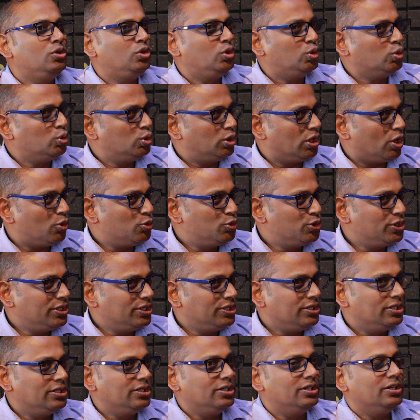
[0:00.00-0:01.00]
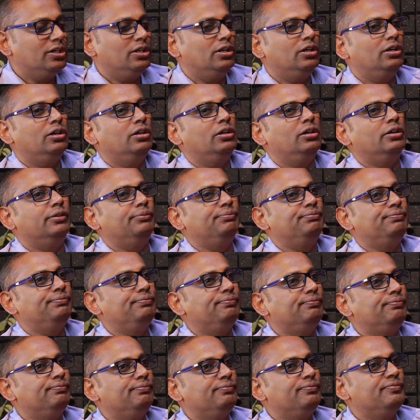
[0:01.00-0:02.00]

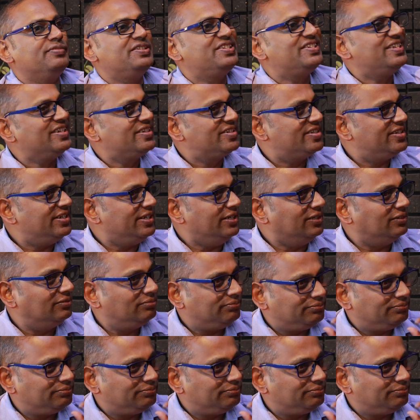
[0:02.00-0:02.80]
2016